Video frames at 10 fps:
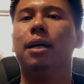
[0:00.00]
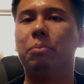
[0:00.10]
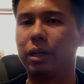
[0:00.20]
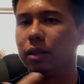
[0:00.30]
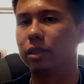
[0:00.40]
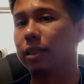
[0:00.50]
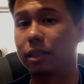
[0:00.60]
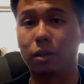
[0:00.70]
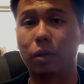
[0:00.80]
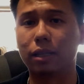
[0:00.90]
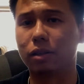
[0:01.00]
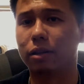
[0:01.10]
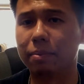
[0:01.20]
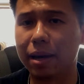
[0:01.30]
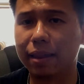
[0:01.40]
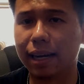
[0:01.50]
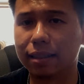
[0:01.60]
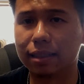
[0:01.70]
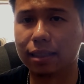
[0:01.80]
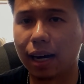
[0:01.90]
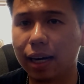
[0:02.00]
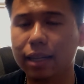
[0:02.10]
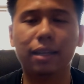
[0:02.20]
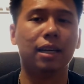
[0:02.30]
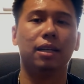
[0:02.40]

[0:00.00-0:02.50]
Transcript: but it looks like someone has already made that design,